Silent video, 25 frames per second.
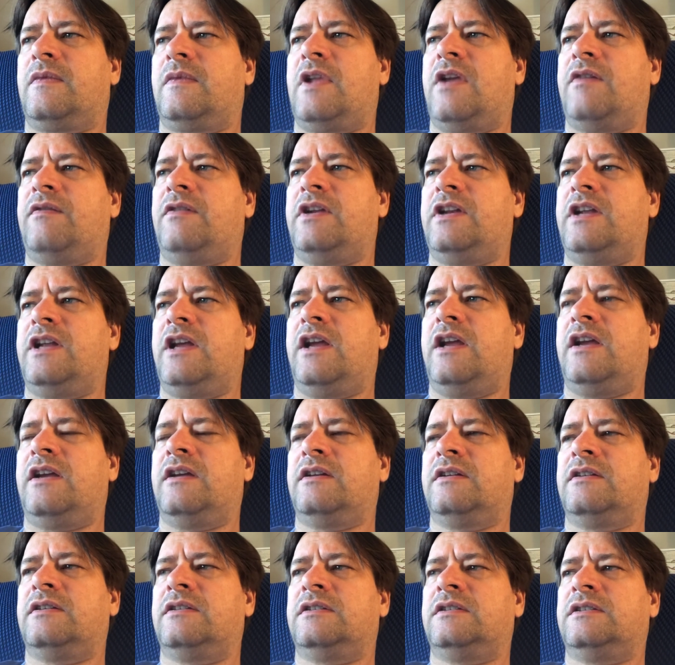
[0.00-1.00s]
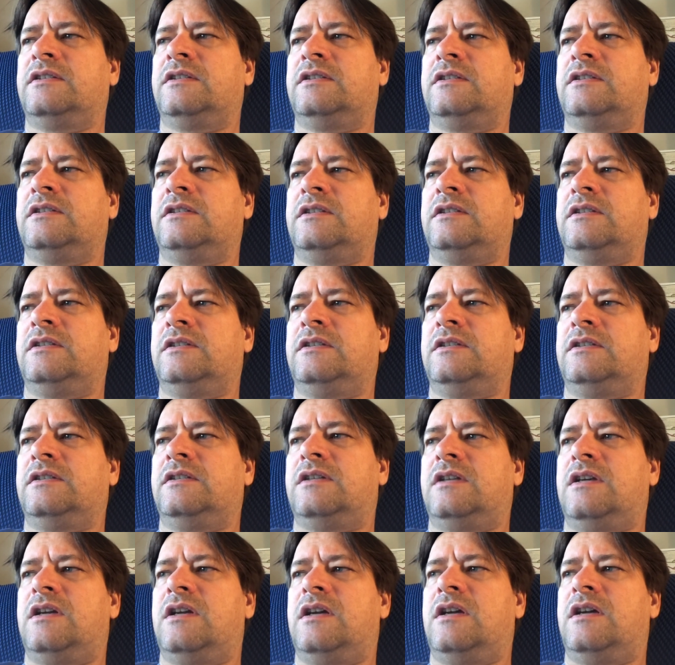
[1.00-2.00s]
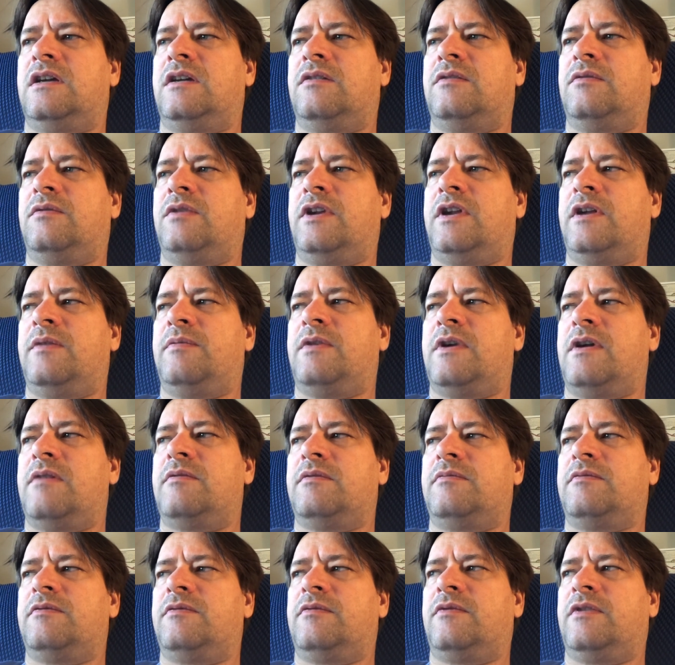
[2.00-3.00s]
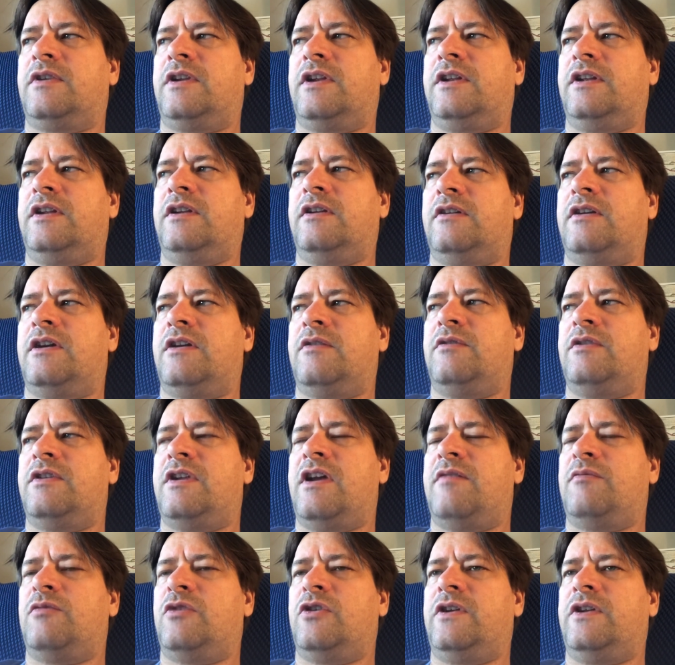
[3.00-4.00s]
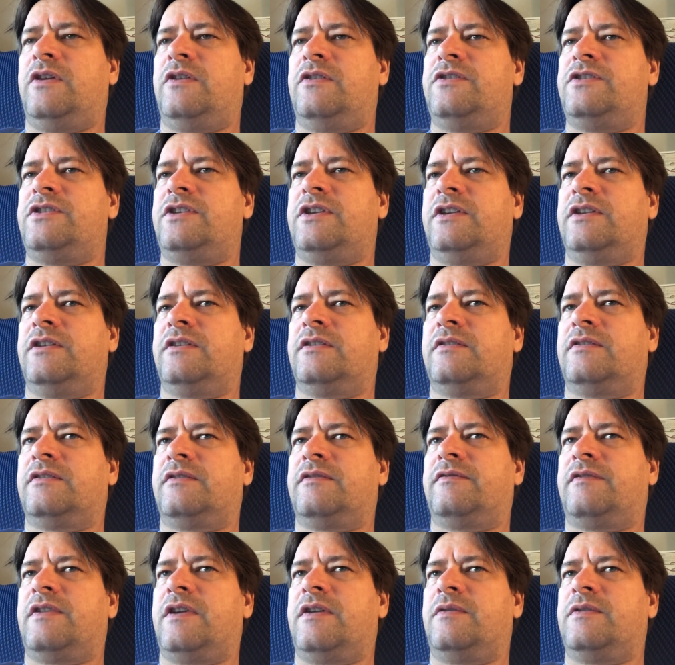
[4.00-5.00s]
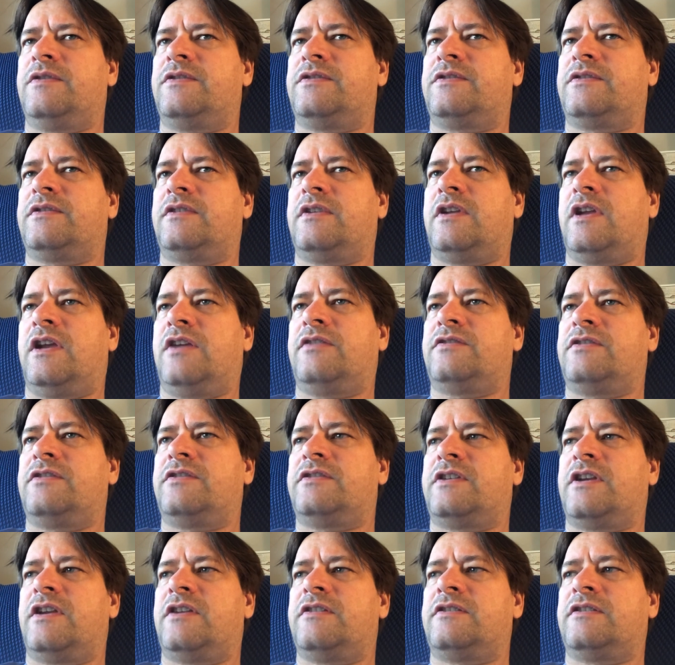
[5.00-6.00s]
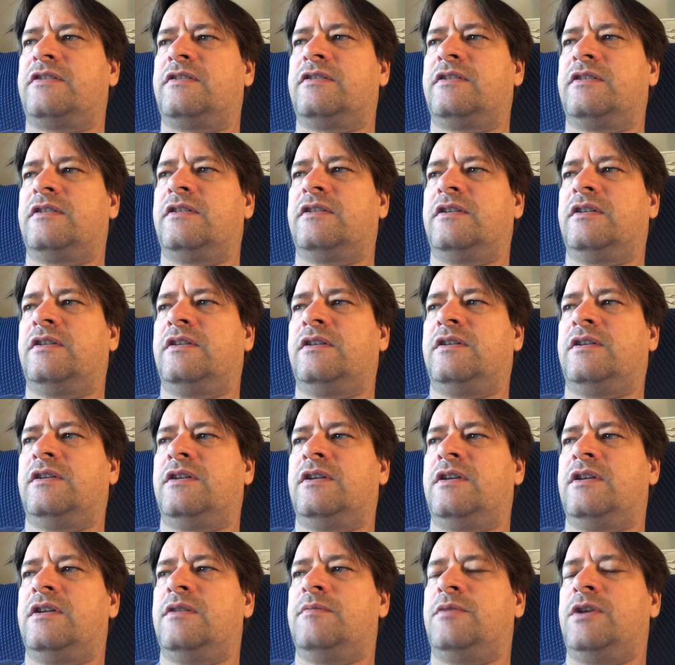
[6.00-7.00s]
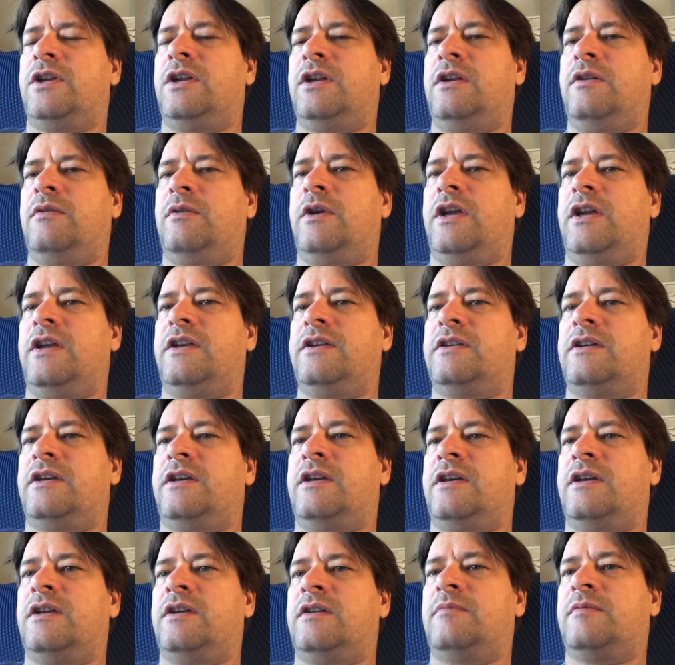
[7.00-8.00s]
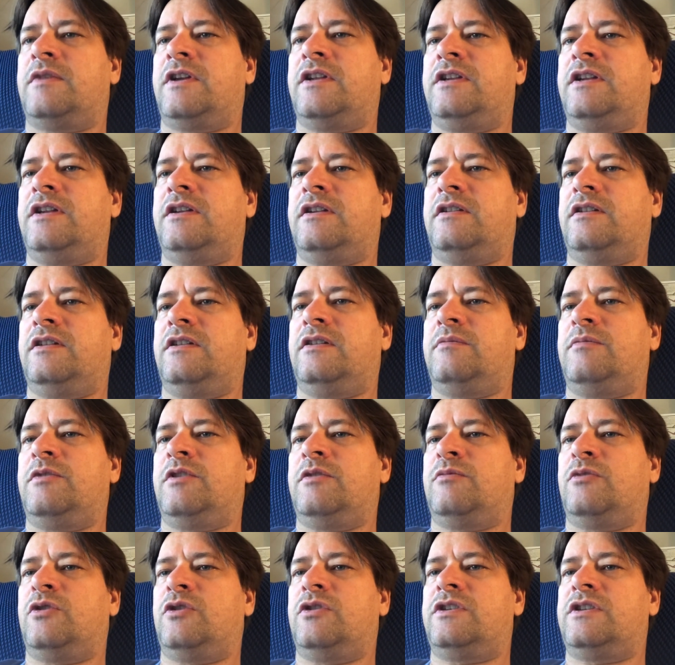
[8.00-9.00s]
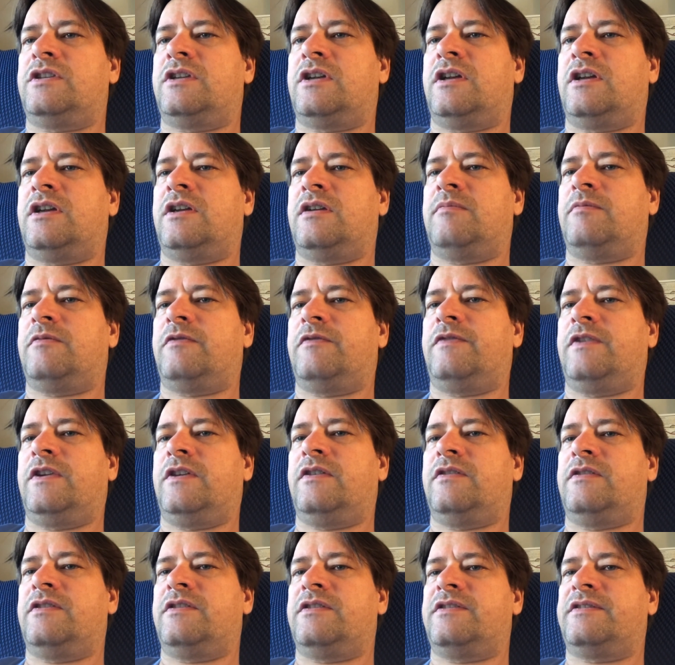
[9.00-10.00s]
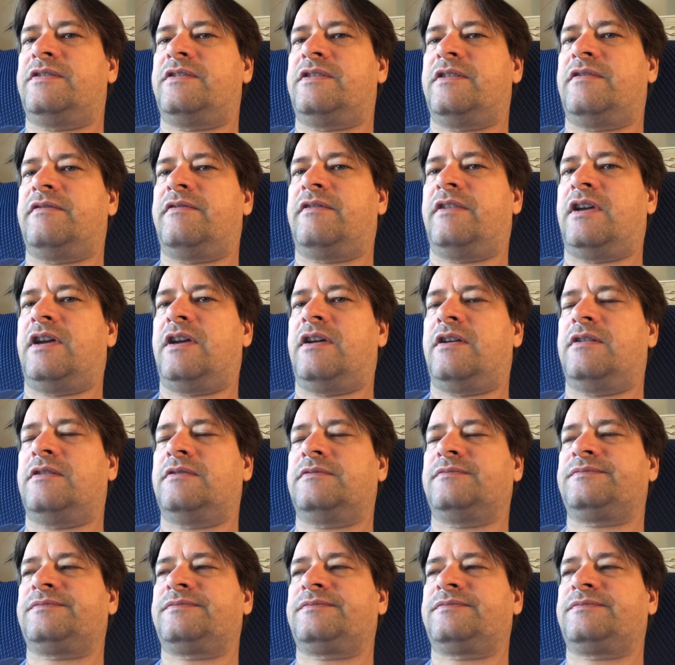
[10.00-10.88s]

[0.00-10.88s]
every day. I would have more energy if I was exercising. But anyway, I need a little bit more time to figure this stuff out.